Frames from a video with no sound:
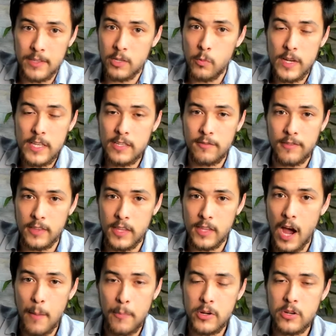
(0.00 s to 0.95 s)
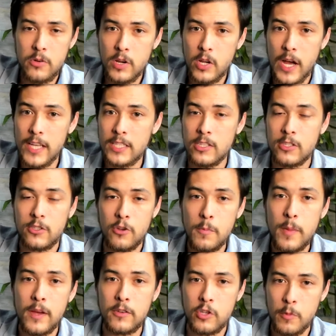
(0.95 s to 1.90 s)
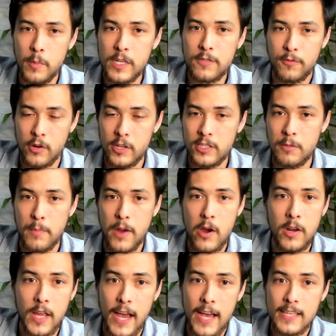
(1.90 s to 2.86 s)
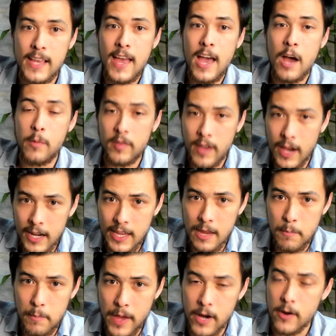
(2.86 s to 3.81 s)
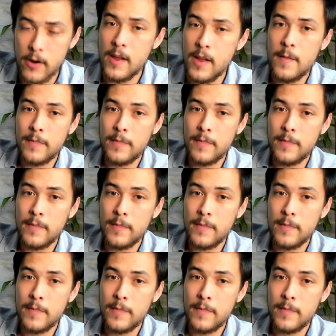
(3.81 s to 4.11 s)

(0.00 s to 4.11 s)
It's a waste of the opportunity cost is too too much for us to bear, any guys, and we got to get better.